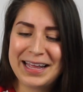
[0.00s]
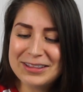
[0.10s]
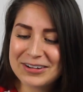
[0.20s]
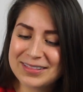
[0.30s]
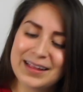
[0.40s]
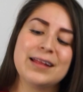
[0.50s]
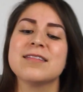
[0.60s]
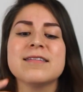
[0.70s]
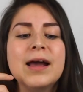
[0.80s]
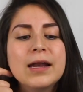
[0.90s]
they look like
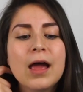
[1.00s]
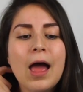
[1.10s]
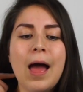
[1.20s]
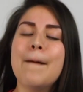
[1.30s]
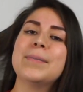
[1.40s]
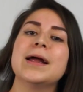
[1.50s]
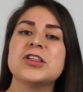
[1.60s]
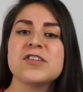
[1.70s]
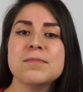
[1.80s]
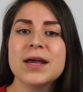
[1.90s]
inside. But I
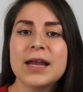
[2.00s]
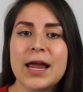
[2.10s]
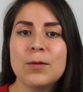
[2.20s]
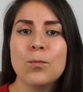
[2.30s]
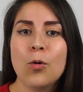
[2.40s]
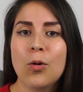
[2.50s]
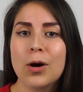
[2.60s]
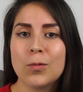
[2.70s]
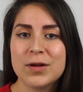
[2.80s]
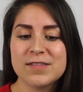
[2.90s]
just made a
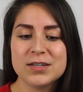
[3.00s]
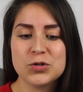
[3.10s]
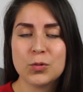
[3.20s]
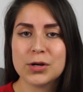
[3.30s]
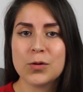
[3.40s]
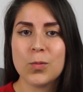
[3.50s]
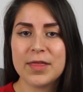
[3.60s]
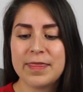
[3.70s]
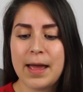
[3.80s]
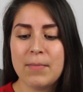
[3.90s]
more recent order
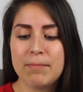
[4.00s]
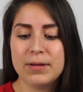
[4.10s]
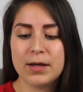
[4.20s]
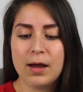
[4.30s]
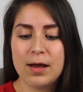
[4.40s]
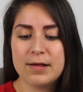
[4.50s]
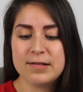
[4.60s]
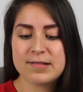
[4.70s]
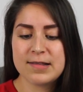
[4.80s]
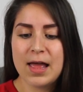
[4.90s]
with them
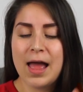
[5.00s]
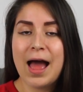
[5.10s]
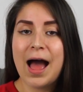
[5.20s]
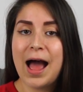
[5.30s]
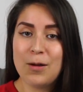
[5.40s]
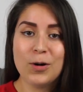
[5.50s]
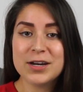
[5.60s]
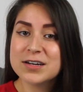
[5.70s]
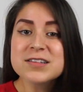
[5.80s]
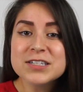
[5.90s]
because I
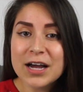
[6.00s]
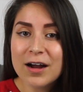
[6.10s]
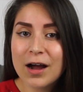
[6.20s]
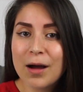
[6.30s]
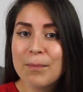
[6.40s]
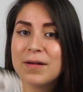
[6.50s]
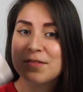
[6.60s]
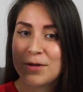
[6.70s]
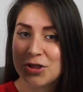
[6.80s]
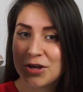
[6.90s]
wanted to stock up,
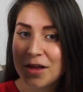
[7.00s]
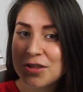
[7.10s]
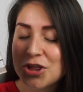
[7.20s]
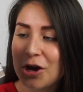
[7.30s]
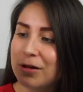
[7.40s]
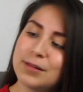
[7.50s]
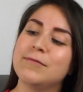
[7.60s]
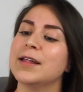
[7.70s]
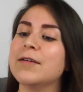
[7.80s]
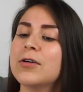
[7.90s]
especially on the
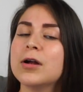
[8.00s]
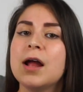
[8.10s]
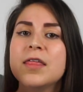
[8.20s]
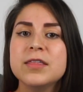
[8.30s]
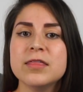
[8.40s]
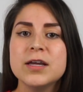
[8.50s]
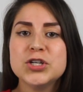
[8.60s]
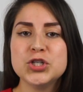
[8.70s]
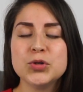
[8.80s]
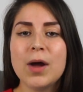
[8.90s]
chocolate flavor, and then
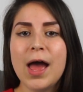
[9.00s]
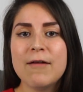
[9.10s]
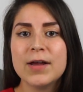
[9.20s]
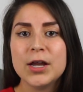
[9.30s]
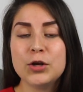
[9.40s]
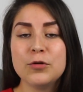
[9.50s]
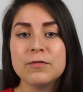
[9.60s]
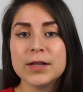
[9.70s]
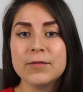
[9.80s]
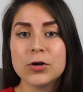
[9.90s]
they do have a new
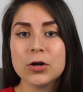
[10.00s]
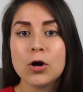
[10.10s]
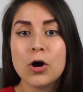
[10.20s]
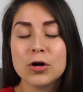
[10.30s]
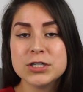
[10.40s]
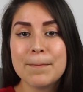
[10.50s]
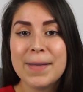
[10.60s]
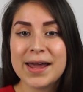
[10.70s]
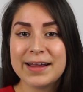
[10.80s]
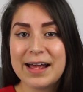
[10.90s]
flavor called
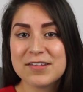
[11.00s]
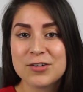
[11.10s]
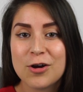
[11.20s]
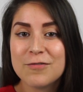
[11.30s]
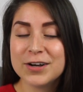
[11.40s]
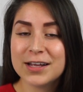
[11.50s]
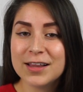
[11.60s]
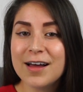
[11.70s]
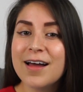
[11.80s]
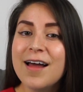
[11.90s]
Madagascar
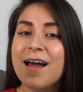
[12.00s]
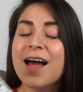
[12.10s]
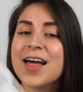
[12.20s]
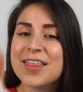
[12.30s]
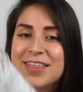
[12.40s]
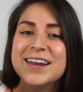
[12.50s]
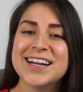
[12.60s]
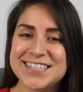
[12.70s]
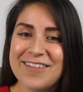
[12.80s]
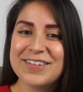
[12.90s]
Vanilla that
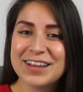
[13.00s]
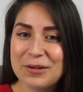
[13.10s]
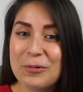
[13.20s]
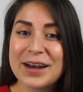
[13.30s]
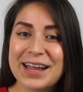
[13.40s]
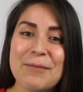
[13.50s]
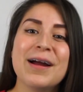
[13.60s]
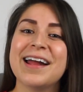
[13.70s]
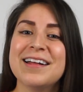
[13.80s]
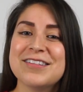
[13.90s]
I definitely wanna get
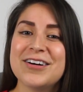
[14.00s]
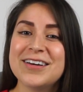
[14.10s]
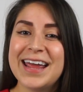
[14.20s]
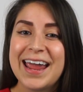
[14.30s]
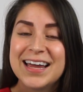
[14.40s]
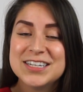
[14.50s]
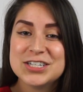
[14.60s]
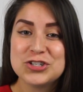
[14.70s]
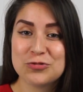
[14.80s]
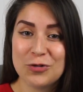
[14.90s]
my hands on and
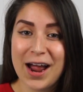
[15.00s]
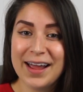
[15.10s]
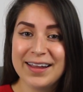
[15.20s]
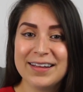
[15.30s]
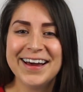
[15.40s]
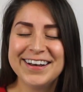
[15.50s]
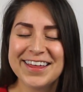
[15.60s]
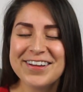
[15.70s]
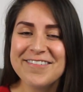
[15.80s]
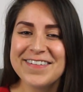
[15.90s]
try.
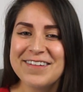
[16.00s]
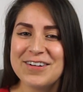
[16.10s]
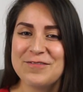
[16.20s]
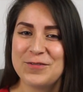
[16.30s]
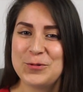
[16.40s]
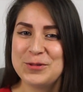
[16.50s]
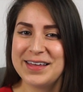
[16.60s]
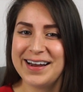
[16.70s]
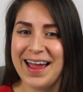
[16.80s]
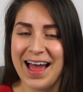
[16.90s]
Another favorite food
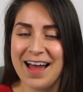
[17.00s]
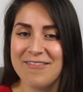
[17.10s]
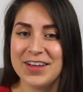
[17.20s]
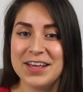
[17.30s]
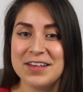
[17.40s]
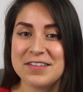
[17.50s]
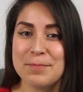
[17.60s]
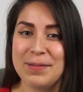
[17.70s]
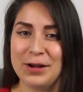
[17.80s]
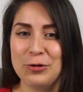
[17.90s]
that I have is
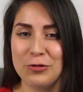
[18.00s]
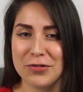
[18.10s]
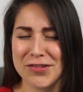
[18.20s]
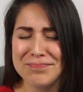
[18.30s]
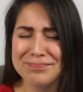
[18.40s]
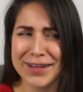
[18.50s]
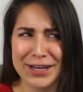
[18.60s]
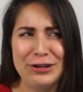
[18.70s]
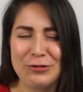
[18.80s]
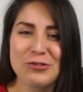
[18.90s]
pickles.
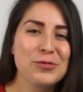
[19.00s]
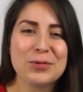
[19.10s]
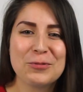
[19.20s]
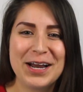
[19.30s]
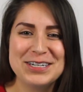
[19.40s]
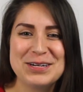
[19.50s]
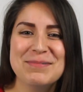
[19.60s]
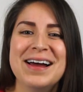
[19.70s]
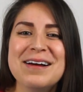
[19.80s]
I know, super random,